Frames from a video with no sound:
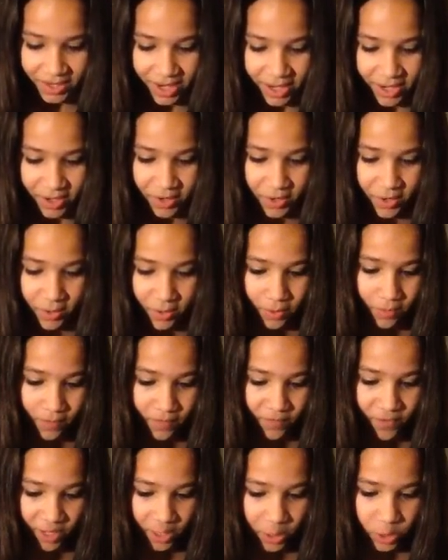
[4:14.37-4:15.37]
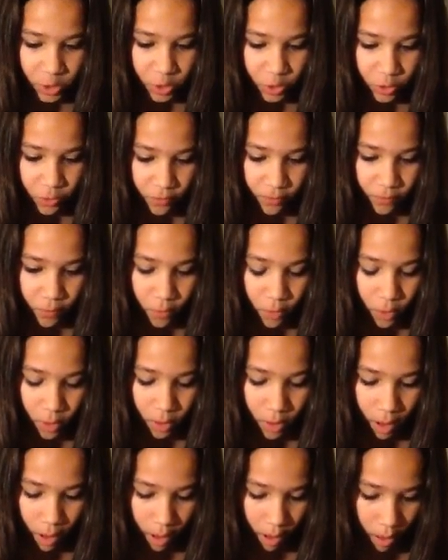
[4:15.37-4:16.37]
we got a home face true for
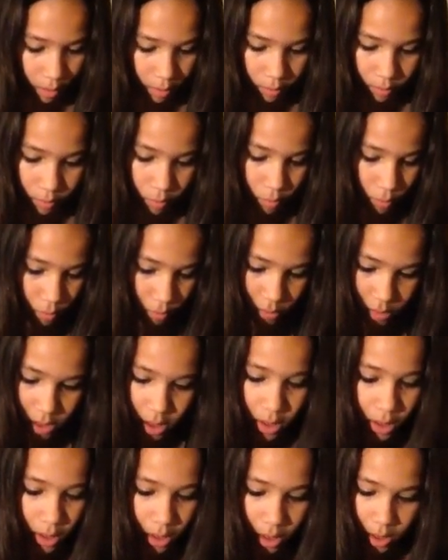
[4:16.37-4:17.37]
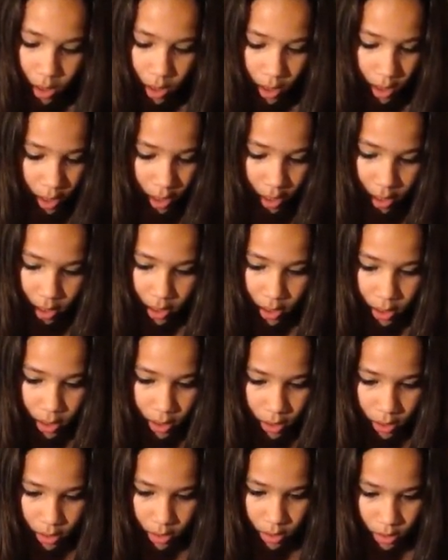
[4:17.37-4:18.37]
uh, a
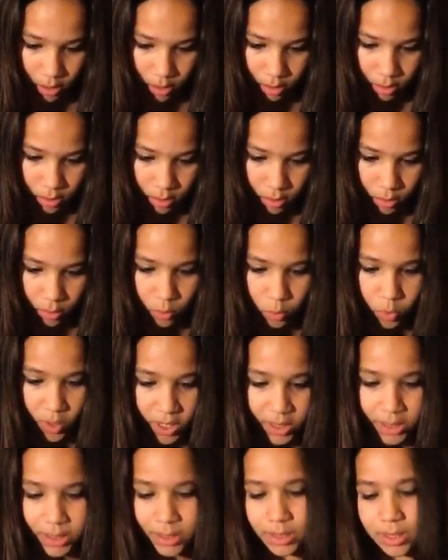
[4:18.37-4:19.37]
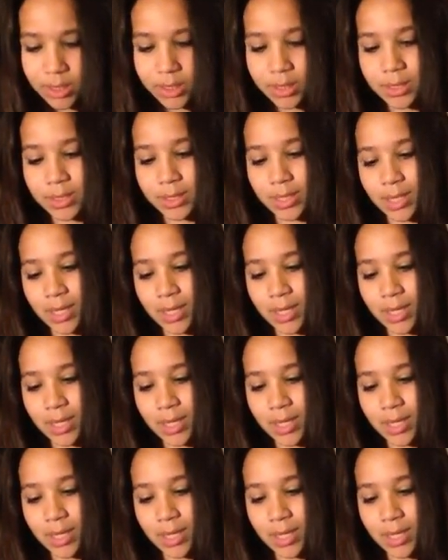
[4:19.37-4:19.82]
resilience